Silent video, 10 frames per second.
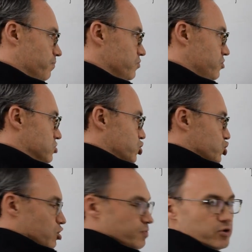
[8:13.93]

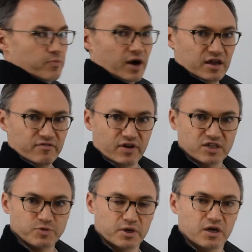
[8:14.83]
distribute my
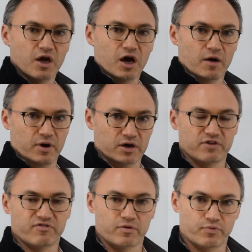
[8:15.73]
investment among
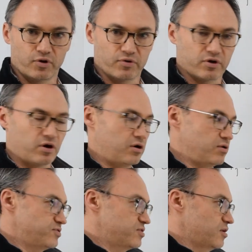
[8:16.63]
different
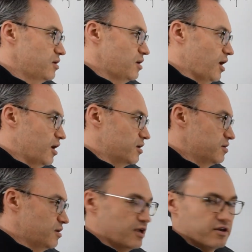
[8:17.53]
protocols
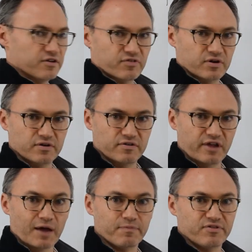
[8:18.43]
and different
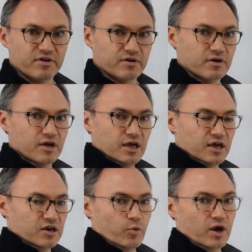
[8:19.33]
dApps here
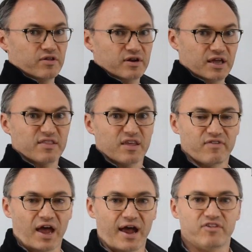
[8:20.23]
in a way that, again, they've
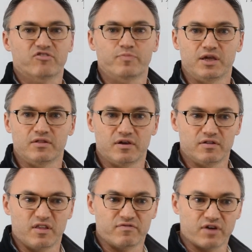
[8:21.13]
asked me,
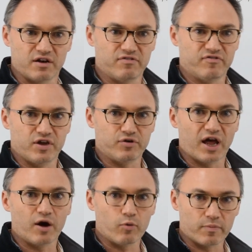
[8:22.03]
they've kind of figured
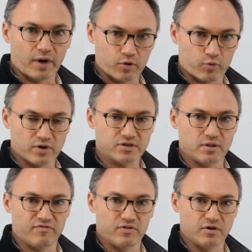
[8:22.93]
out what my risk
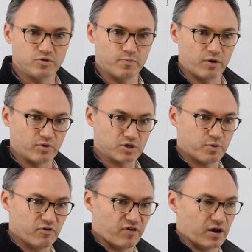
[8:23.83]
level is, what my risk
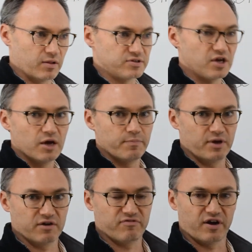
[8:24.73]
profile is.
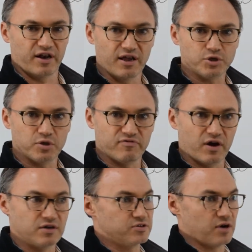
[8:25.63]
Being a financial
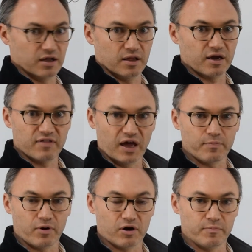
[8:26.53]
advisor, I like that
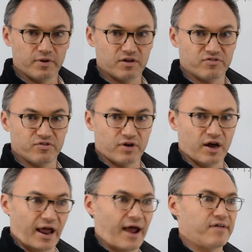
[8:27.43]
part because you're
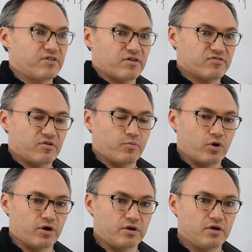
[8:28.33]
not asking
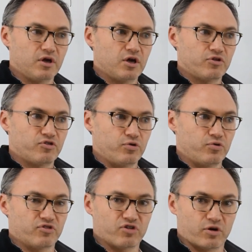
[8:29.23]
someone to
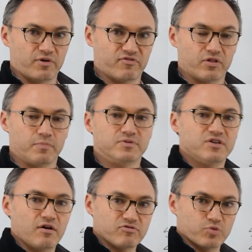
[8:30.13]
determine for
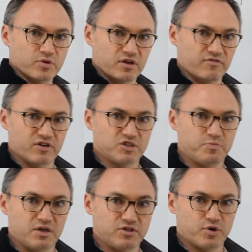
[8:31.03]
themselves what the
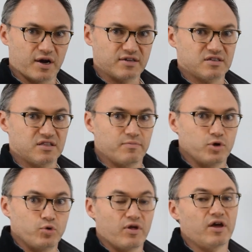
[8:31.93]
investment is. You're asking them
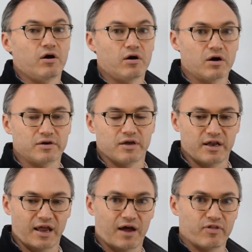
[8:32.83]
who they are
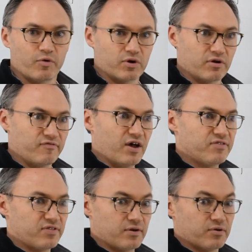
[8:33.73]
and how they want to
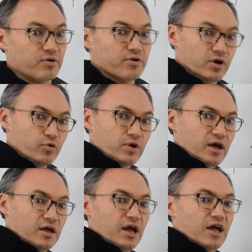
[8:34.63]
invest, and then you're going,
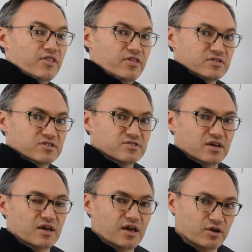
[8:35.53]
okay, this is
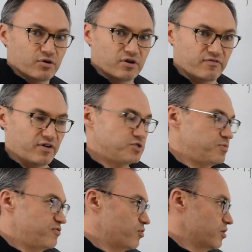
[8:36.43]
a good
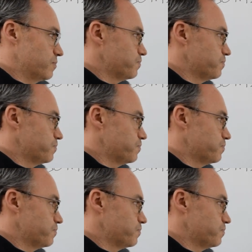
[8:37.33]
investment for you.